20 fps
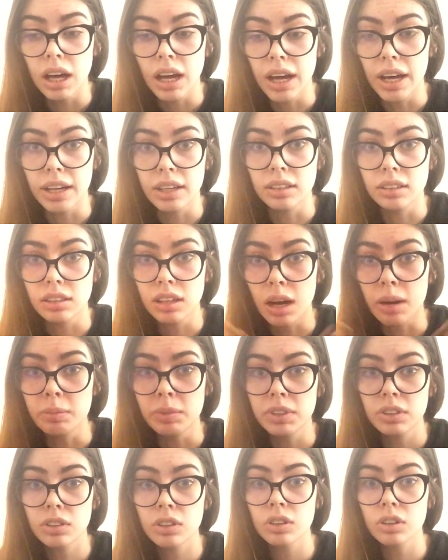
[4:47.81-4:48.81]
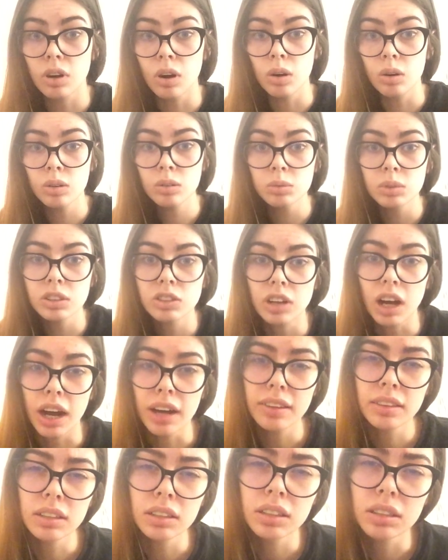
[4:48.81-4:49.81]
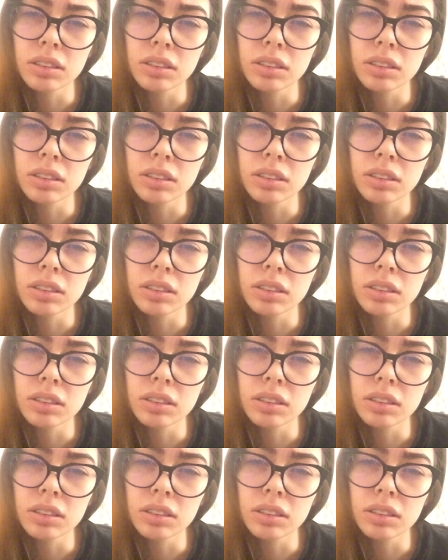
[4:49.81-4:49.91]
and come into their own, which I think